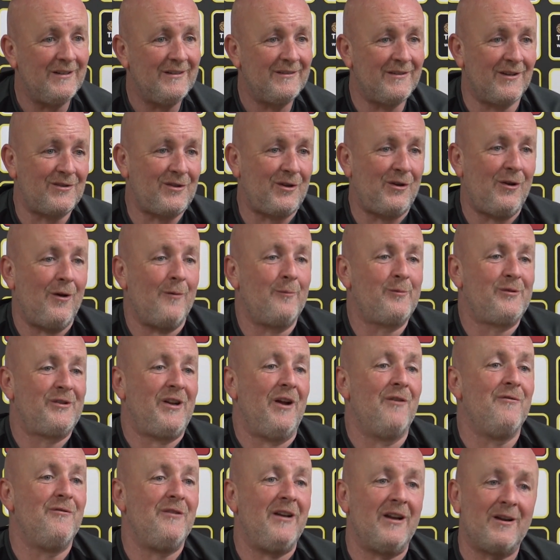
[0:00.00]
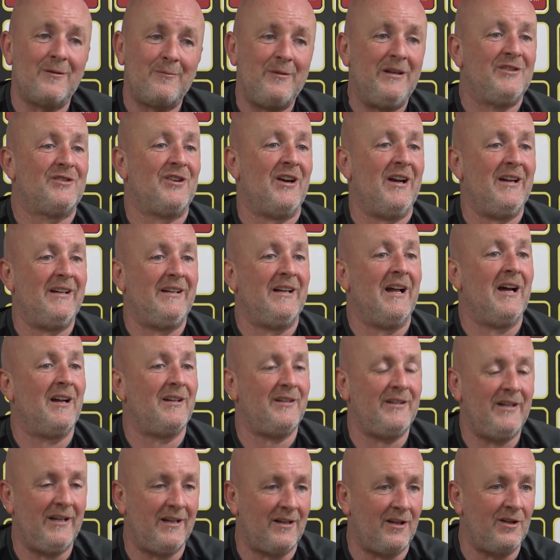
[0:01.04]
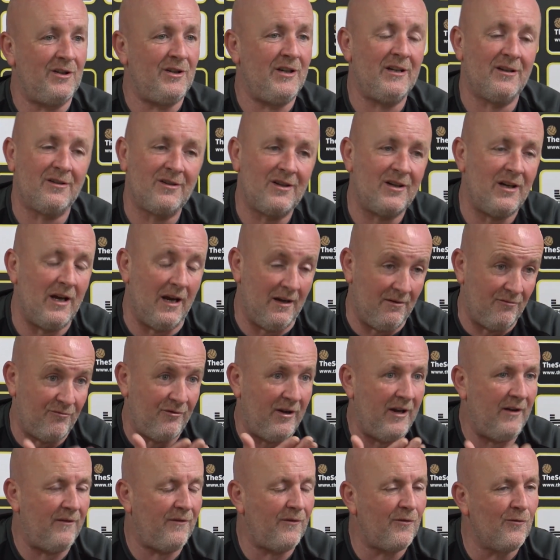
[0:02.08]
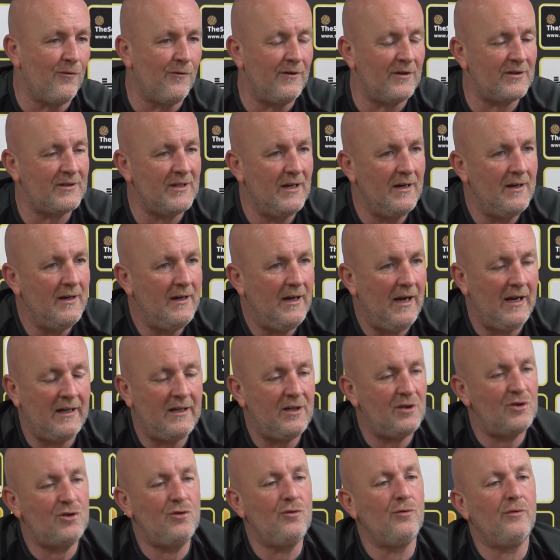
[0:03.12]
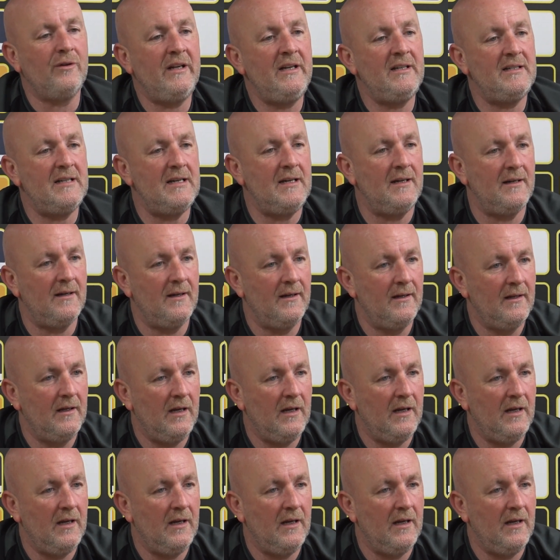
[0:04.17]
There's clubs down there been trying that year and year at Raith Rovers, and it's no easy.